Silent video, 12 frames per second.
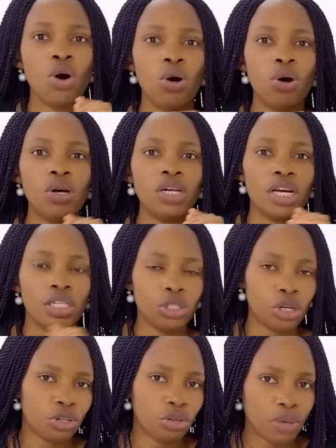on
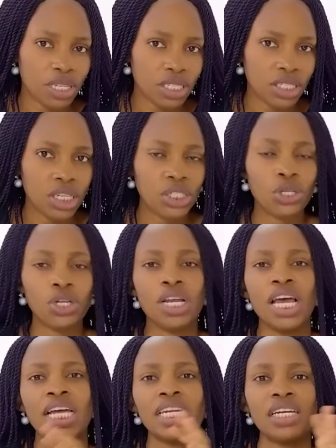
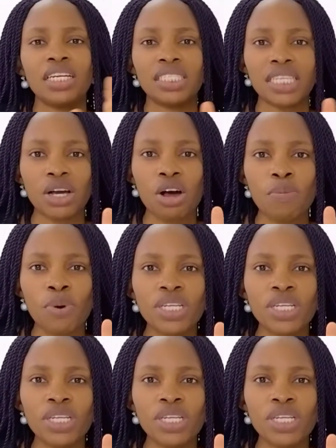documentation. Now the second